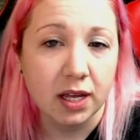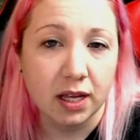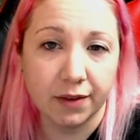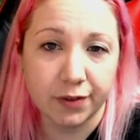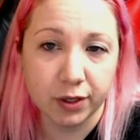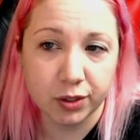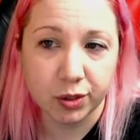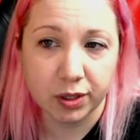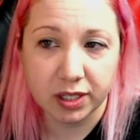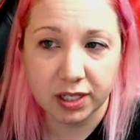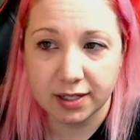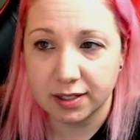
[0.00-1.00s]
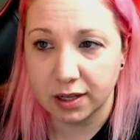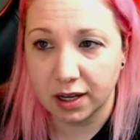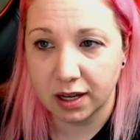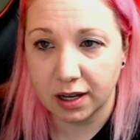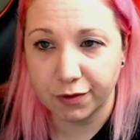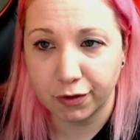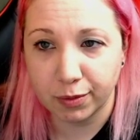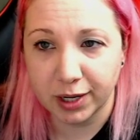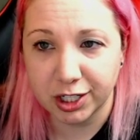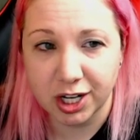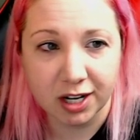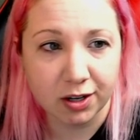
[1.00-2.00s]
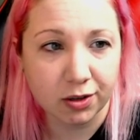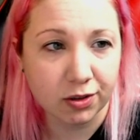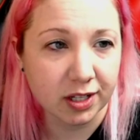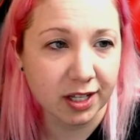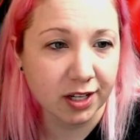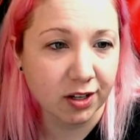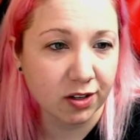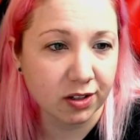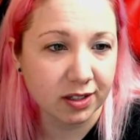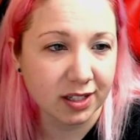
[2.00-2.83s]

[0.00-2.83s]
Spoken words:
if you enjoy this for my channel at all.